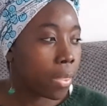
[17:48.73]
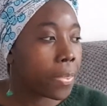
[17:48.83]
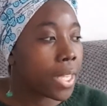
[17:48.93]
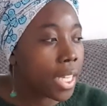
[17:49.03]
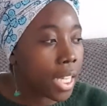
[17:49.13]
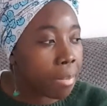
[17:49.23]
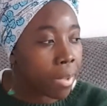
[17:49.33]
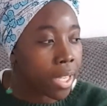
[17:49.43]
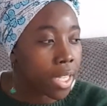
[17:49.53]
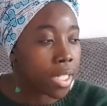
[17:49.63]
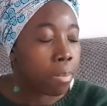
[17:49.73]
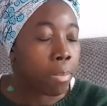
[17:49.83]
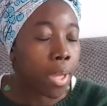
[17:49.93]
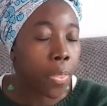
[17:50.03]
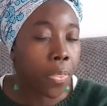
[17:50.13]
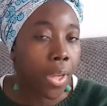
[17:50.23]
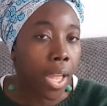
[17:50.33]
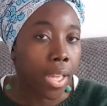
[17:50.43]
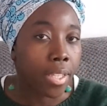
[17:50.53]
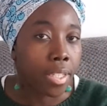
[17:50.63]
theme is myth
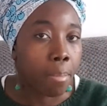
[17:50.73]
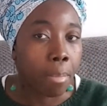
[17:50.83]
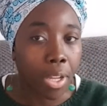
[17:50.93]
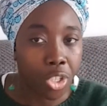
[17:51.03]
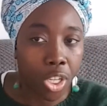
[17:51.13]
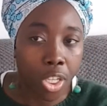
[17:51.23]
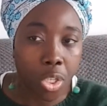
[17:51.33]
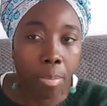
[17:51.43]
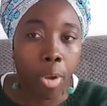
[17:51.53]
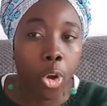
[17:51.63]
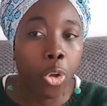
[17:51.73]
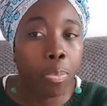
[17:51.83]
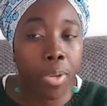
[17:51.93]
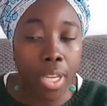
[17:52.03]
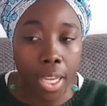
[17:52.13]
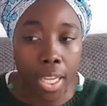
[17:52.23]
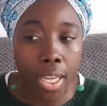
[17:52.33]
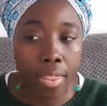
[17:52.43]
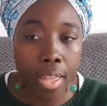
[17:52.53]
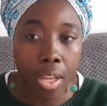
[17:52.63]
and magic, so I'm hoping I can
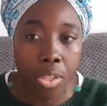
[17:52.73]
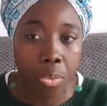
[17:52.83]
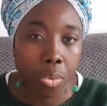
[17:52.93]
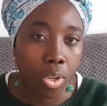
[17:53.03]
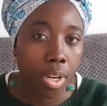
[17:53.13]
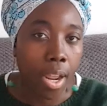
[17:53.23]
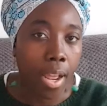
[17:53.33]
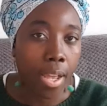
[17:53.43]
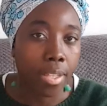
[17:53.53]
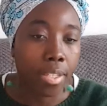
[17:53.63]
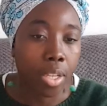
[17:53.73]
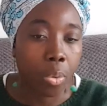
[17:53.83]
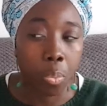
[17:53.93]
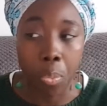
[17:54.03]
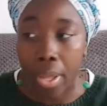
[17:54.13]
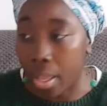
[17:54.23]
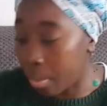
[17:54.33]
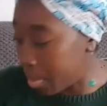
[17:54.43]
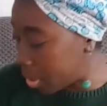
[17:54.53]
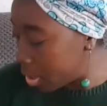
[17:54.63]
get that one as
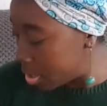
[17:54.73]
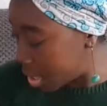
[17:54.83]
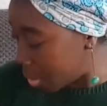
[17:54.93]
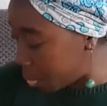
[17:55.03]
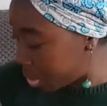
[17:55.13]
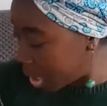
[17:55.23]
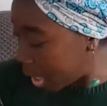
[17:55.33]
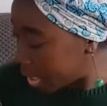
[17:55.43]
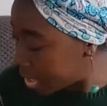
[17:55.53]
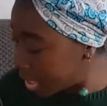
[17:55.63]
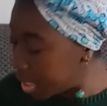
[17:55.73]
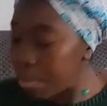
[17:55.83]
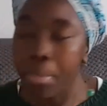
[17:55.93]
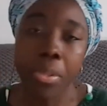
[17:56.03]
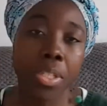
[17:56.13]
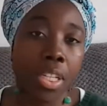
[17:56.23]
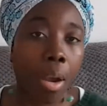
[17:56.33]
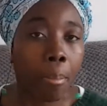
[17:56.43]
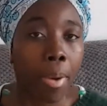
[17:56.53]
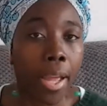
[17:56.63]
well, because I would like to keep building
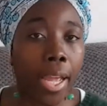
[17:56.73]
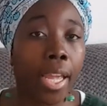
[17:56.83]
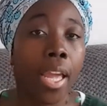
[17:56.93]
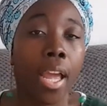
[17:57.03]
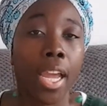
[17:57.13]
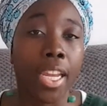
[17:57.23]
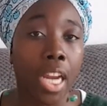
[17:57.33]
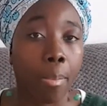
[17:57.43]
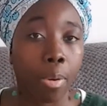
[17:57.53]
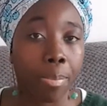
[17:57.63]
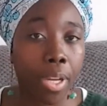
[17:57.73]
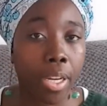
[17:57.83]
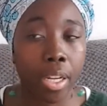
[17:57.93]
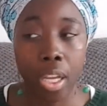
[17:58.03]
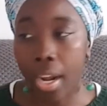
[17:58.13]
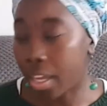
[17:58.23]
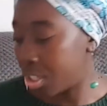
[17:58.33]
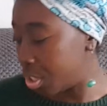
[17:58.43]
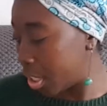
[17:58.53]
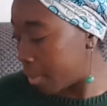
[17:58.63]
up my enamel pin
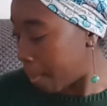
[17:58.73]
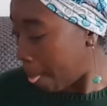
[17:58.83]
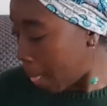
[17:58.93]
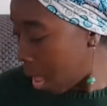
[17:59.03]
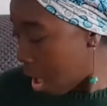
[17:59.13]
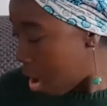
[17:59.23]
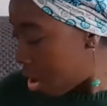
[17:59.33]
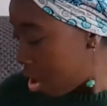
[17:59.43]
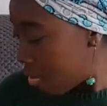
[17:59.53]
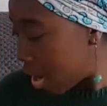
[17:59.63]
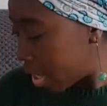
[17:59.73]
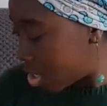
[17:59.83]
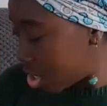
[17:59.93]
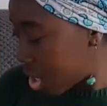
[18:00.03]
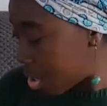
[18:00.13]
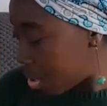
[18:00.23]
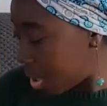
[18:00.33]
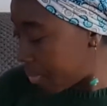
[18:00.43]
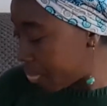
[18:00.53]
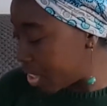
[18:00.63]
collection. Right, so
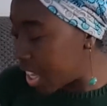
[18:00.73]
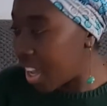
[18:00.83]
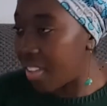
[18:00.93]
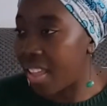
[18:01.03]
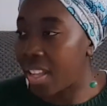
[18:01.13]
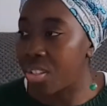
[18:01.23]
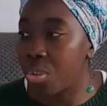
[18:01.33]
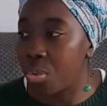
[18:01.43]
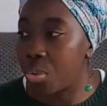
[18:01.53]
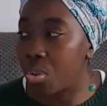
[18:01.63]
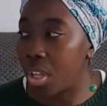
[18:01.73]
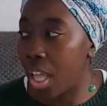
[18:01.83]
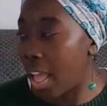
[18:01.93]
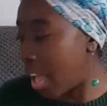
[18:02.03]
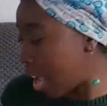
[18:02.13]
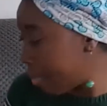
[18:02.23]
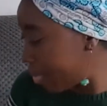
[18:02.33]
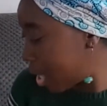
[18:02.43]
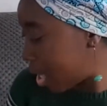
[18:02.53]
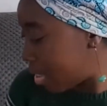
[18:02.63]
yeah, that's
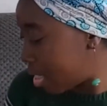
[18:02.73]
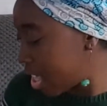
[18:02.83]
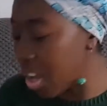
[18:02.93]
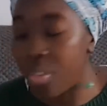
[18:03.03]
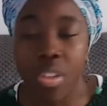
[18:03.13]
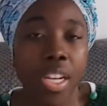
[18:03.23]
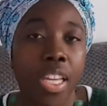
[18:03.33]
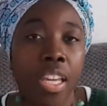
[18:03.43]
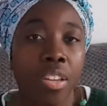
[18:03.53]
the only